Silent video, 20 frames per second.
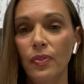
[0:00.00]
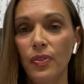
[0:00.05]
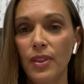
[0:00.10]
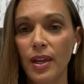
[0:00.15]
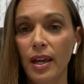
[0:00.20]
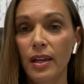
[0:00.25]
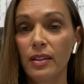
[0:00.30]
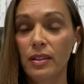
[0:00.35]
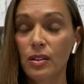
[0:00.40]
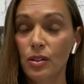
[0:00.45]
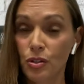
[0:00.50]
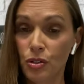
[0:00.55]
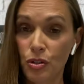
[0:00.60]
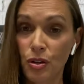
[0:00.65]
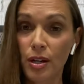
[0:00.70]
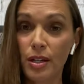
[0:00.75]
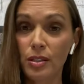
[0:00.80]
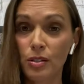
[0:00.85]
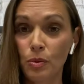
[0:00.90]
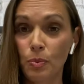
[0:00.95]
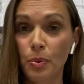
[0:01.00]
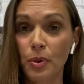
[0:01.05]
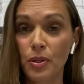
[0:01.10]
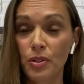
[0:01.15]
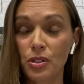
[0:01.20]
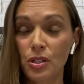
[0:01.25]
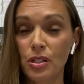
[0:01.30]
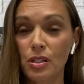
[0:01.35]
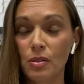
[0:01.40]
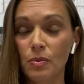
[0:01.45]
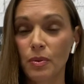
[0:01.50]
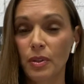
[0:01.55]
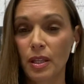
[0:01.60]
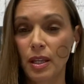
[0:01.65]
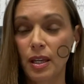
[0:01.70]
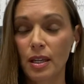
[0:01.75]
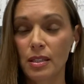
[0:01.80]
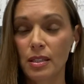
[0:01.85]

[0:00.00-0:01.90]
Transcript: that they're trying to purchase when they get